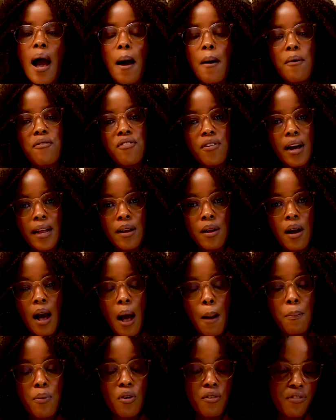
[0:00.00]

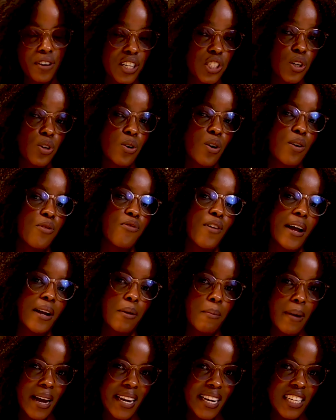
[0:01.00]
a professional
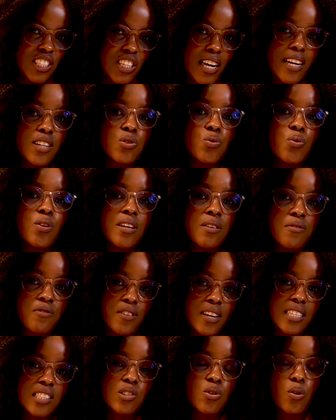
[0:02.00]
fund manager to
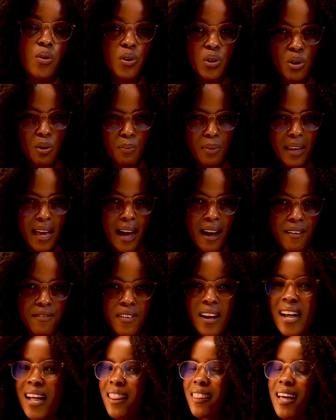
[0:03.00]
invest on your behalf.